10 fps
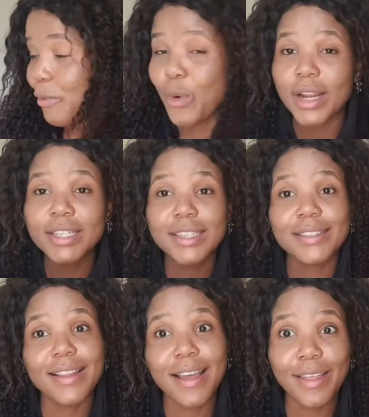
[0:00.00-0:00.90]

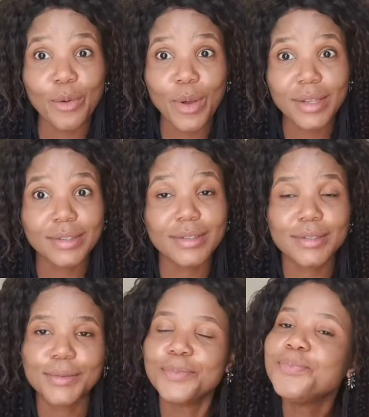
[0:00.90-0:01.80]
washing the other
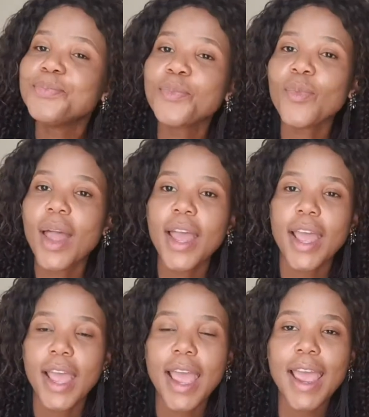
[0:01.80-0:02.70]
ones.
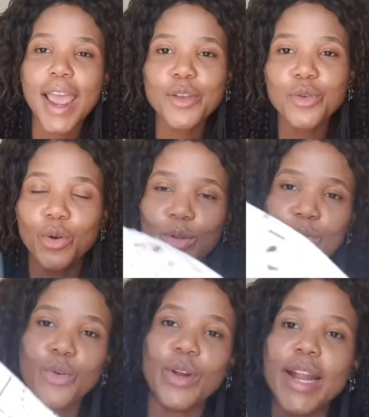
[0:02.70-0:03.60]
And you're
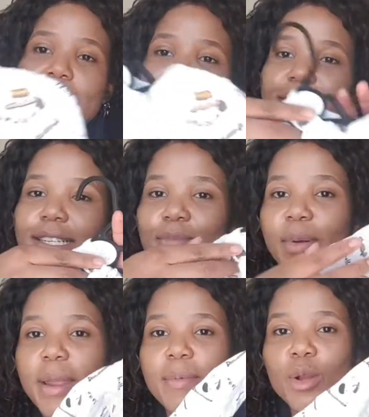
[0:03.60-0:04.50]
also gonna need
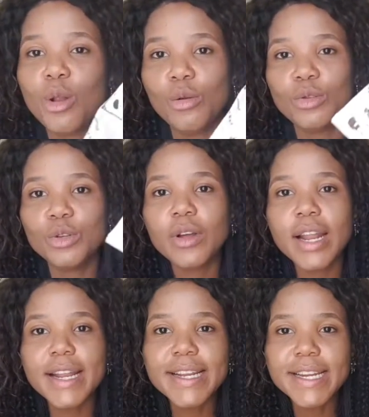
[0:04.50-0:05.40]
baby clothes. You're
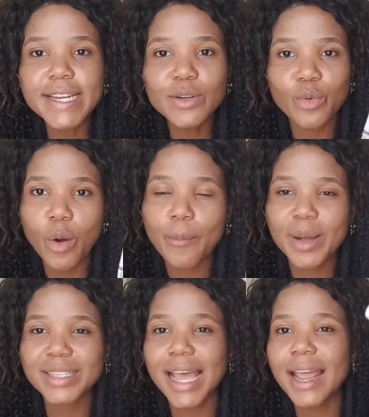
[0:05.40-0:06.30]
gonna need
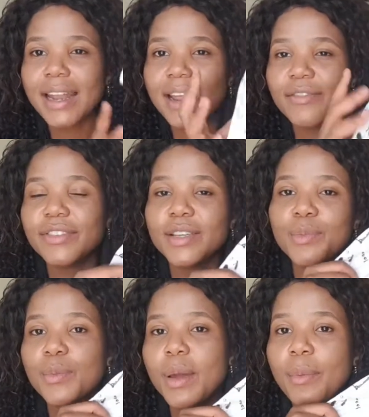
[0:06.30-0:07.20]
rompers. I love
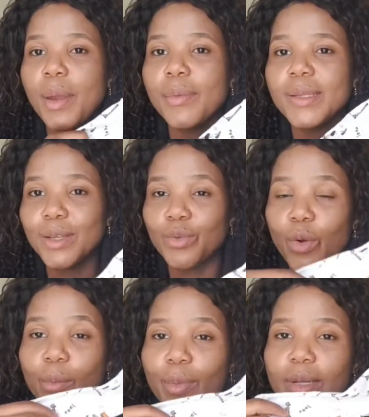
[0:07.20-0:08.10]
keeping my babies in
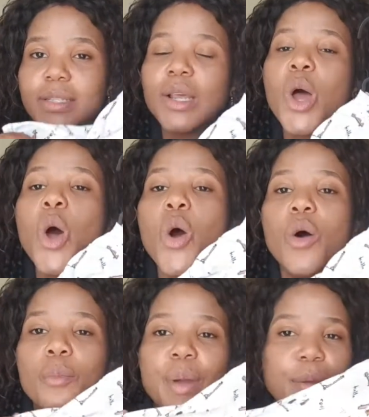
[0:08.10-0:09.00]
rompers
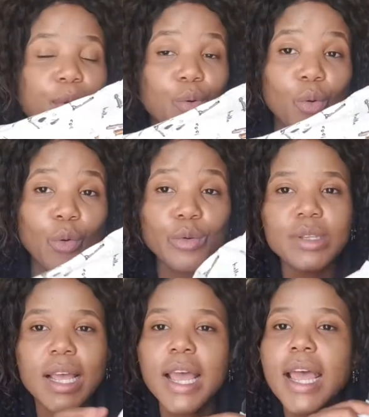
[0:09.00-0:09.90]
or baby
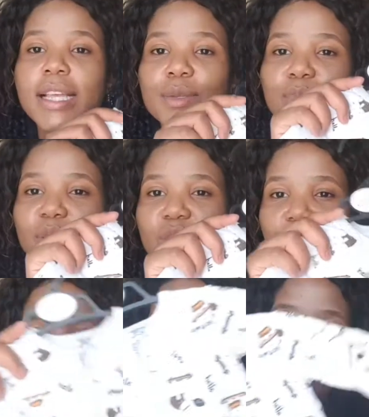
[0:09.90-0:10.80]
clothes,
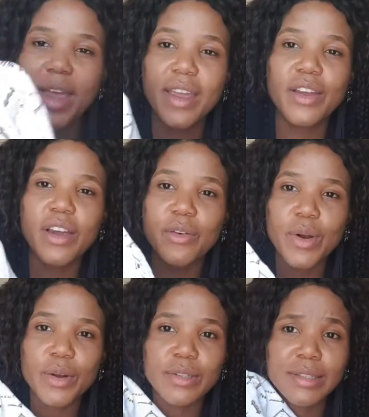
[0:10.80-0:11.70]
especially if we're hanging
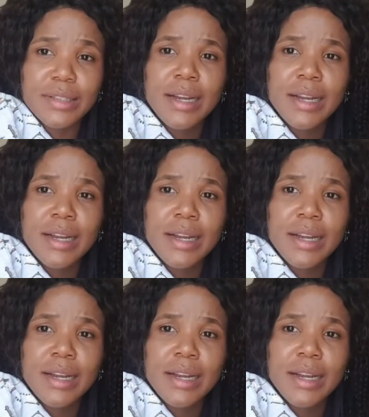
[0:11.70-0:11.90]
around